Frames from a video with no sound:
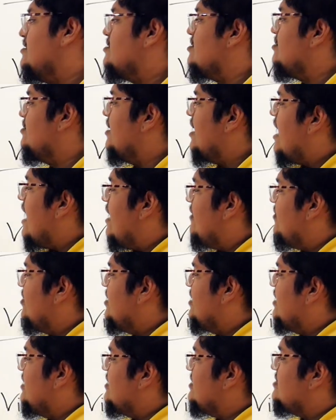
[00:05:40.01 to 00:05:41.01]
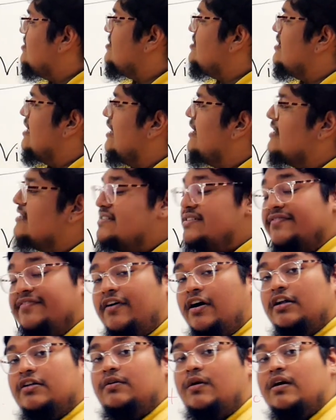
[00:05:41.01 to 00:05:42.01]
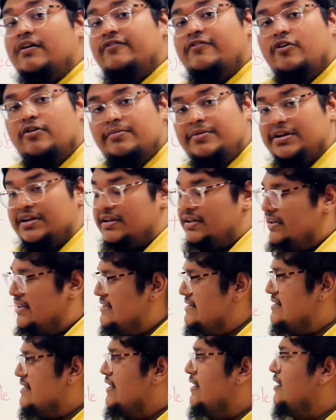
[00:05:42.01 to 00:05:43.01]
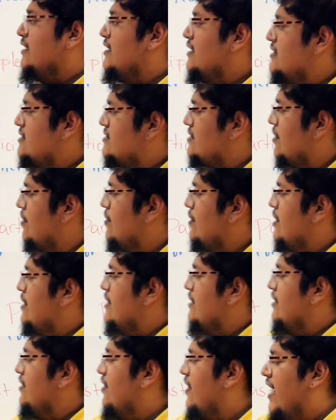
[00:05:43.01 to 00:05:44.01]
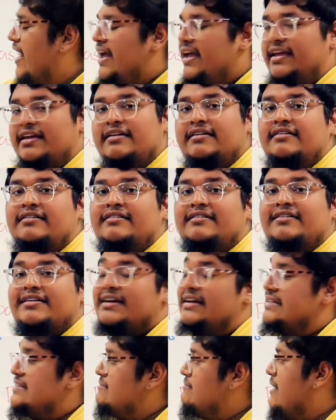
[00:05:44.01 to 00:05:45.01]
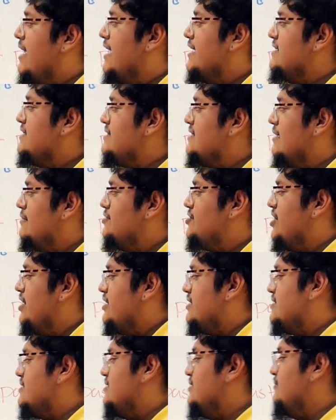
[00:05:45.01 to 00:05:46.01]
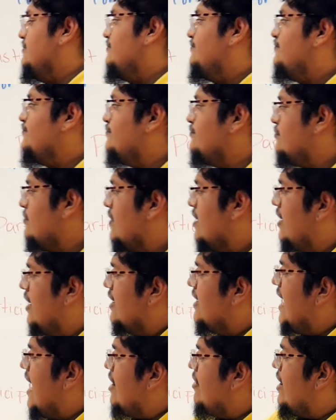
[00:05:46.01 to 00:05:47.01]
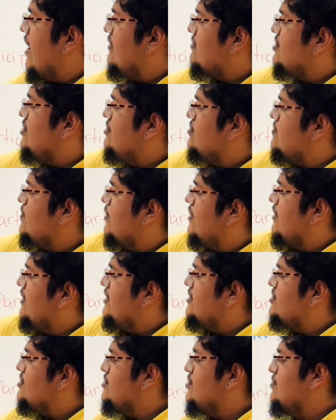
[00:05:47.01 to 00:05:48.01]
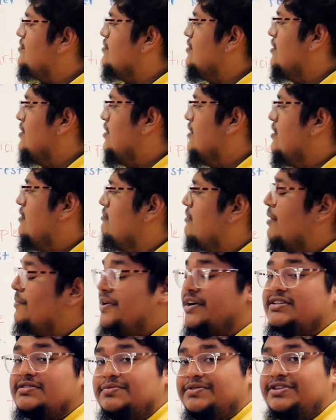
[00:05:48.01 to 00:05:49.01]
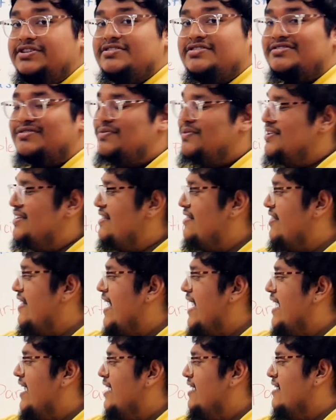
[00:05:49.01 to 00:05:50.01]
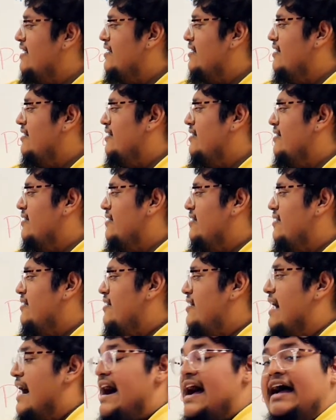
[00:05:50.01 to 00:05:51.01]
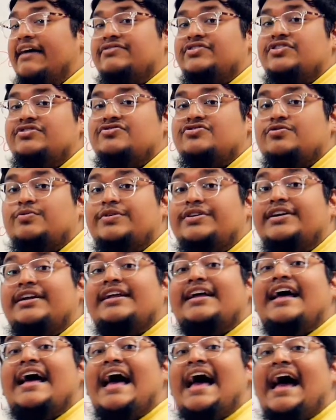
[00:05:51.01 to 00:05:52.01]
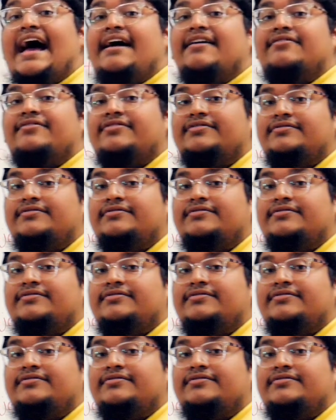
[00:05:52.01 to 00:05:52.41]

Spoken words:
So they haven't eaten today. Does it follow our formula? Let's see. So they is my subject. And now I have to use one of these two, but because we're using the word they, I have to use the word have.